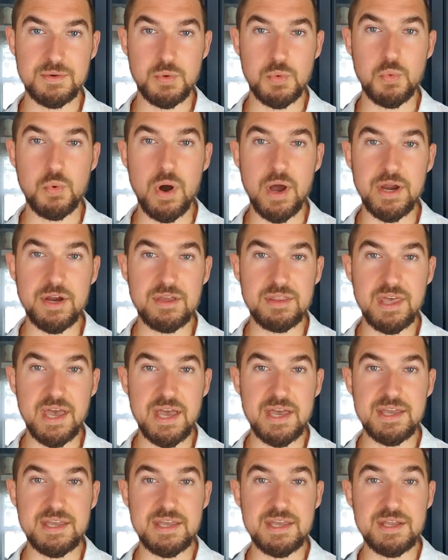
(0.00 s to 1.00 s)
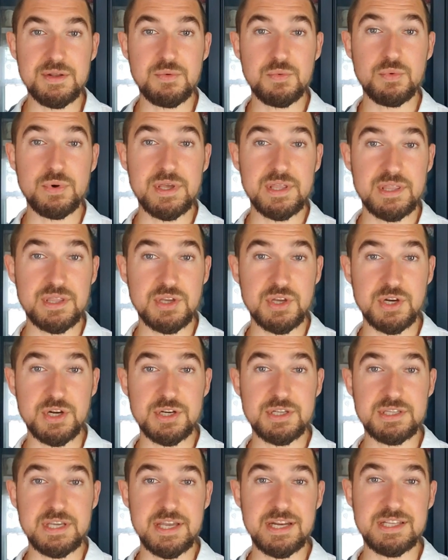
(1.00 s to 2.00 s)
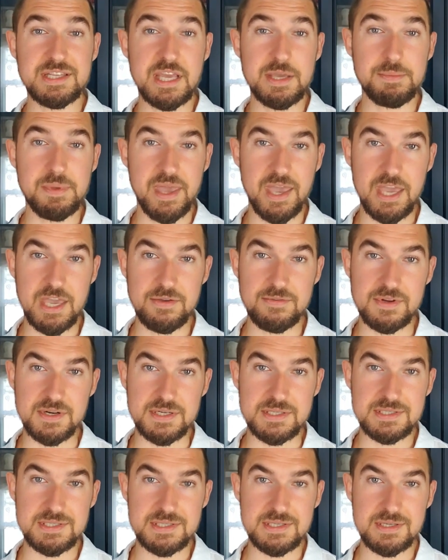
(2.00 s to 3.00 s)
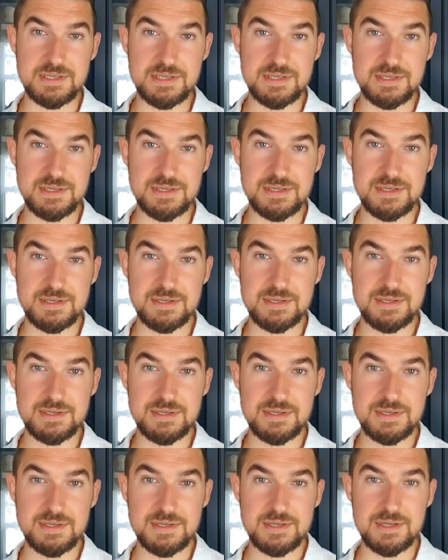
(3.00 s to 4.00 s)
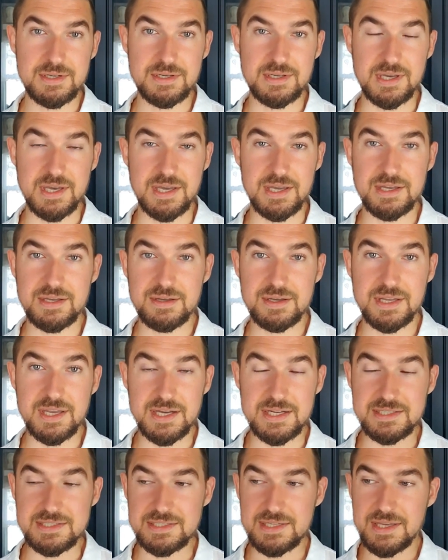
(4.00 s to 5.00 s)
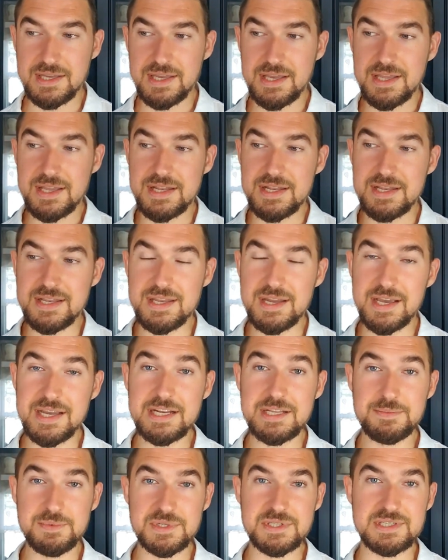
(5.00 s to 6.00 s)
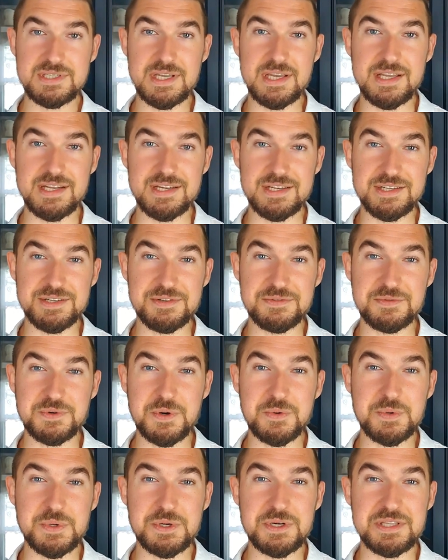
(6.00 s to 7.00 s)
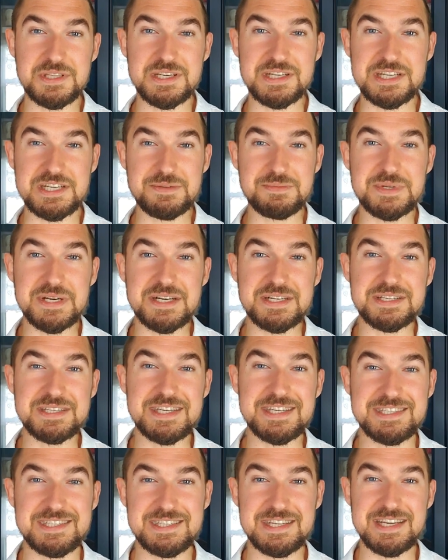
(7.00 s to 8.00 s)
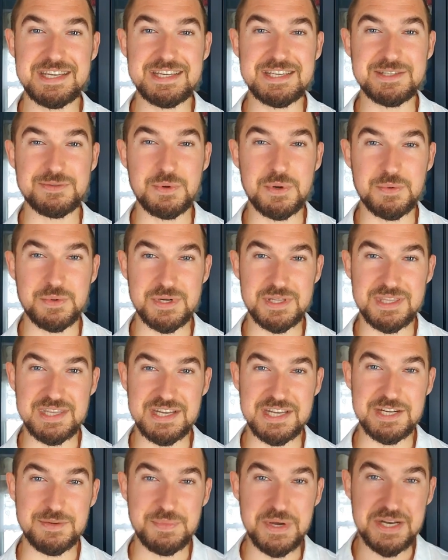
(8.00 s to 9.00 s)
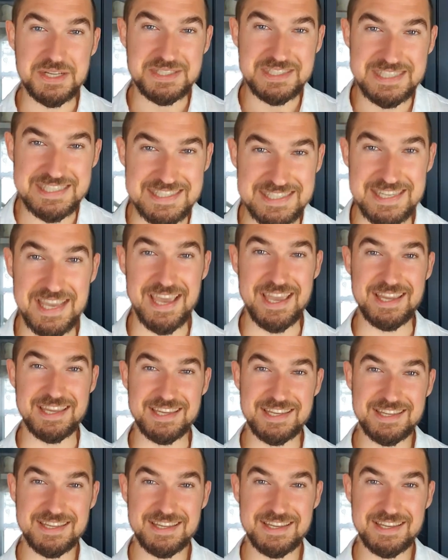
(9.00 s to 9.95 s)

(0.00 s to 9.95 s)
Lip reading: Wire that in with your day-to-day behaviors. Okay, guys, 90% of what we were thinking about yesterday is what we're thinking about today,